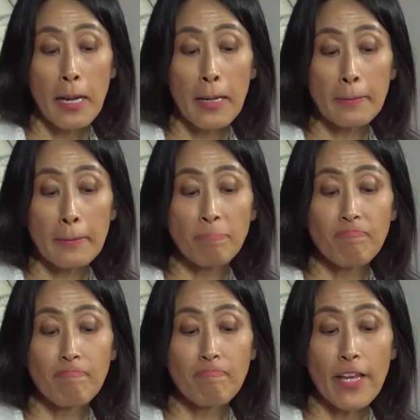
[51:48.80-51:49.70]

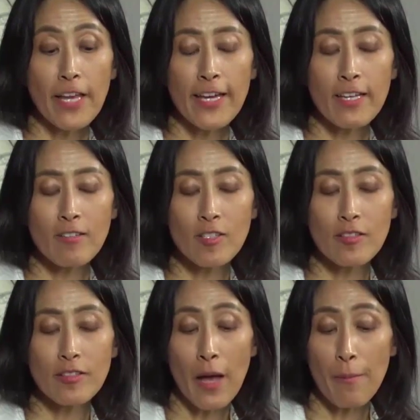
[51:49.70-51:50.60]
Um, and
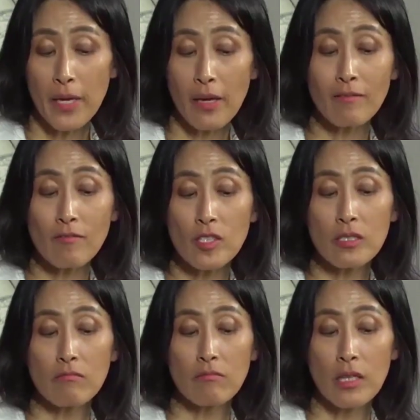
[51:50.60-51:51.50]
that
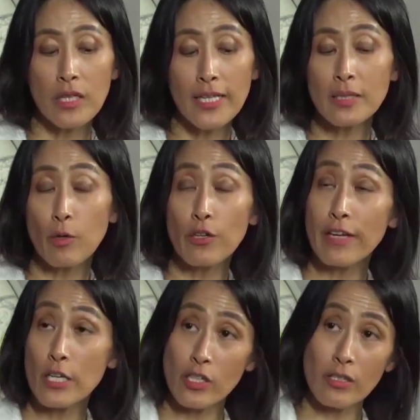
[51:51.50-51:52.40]
means less
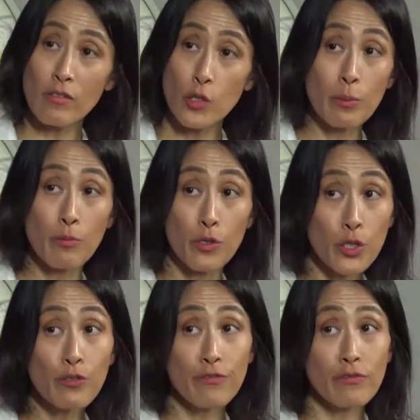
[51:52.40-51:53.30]
motivation to
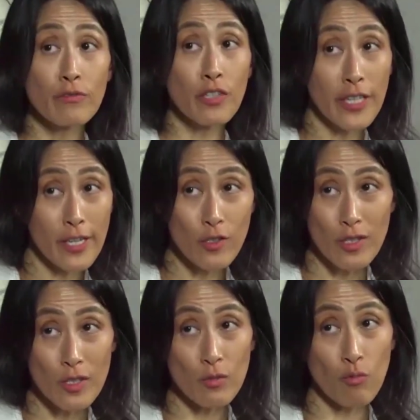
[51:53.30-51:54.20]
improve
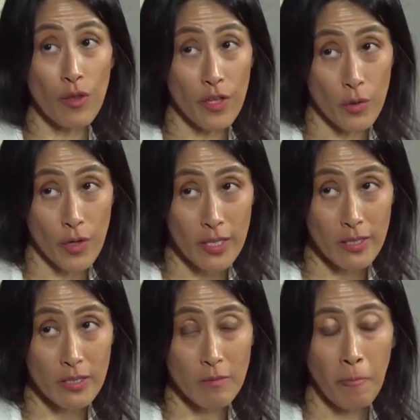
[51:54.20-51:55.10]
relations with the
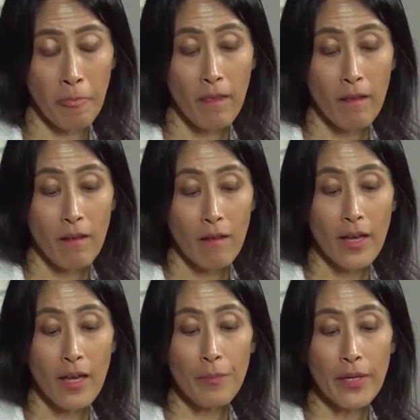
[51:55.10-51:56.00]
US.
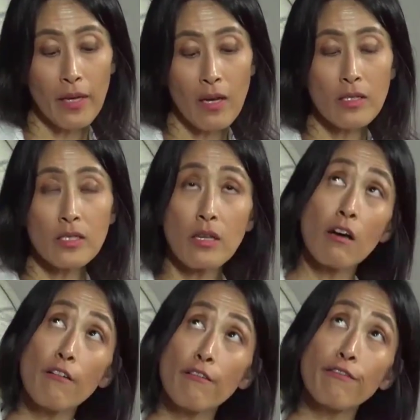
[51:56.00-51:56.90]
And because
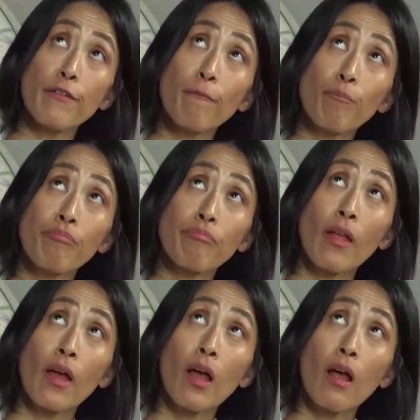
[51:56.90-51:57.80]
of
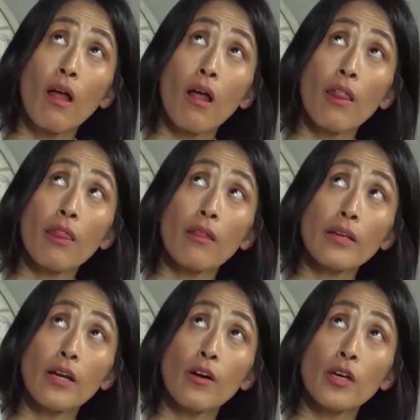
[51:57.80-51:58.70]

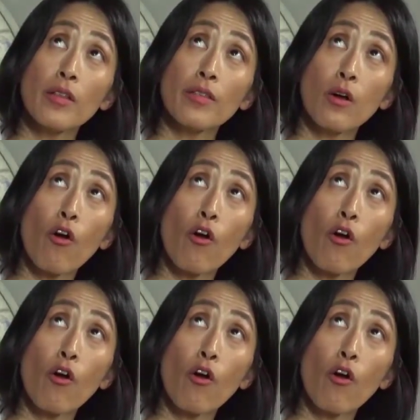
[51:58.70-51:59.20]
you know the, the